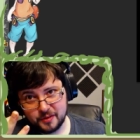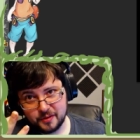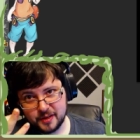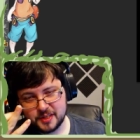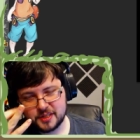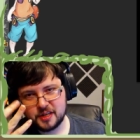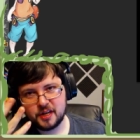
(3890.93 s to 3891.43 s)

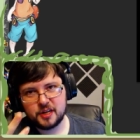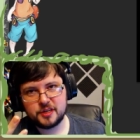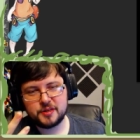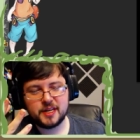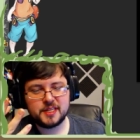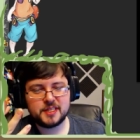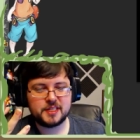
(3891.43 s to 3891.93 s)
is
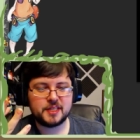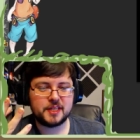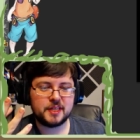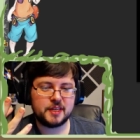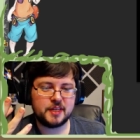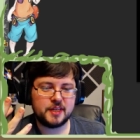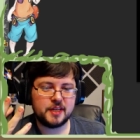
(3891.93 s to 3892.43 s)
contrast
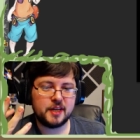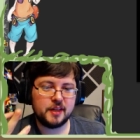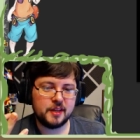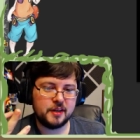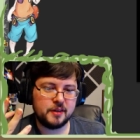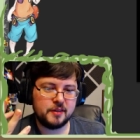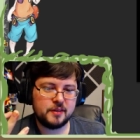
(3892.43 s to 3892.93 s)
to
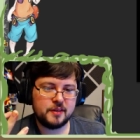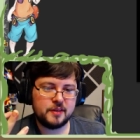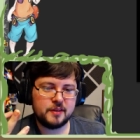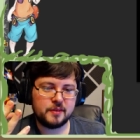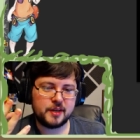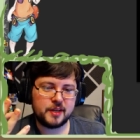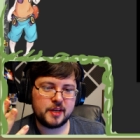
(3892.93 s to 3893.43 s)
yellow,
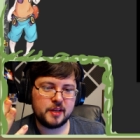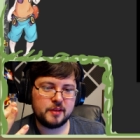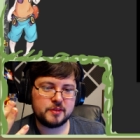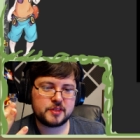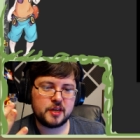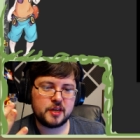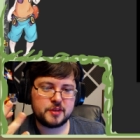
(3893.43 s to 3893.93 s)
or yellow
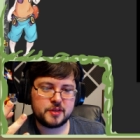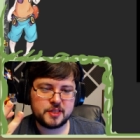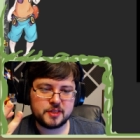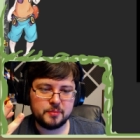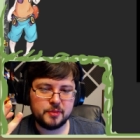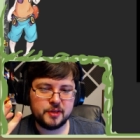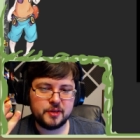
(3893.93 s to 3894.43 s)
is contrast
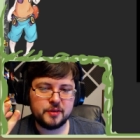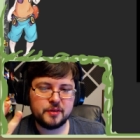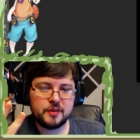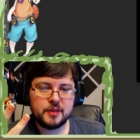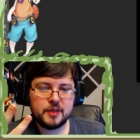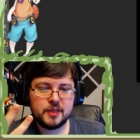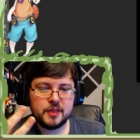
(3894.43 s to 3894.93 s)
to blue.
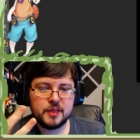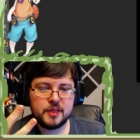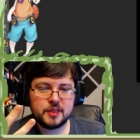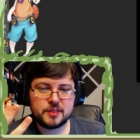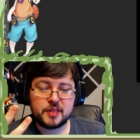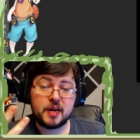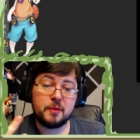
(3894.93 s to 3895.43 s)

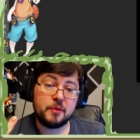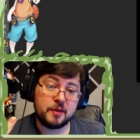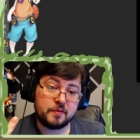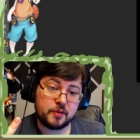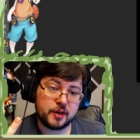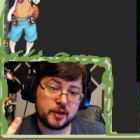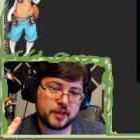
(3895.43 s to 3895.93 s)
So that would
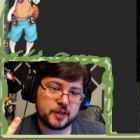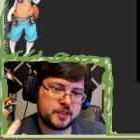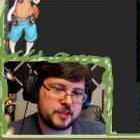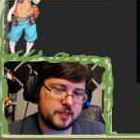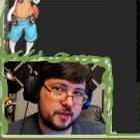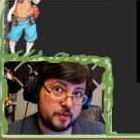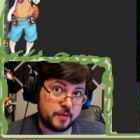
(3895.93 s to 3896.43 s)
have
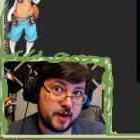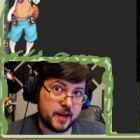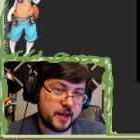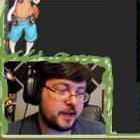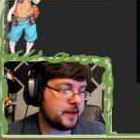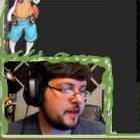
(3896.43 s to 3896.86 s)
worked. You're right.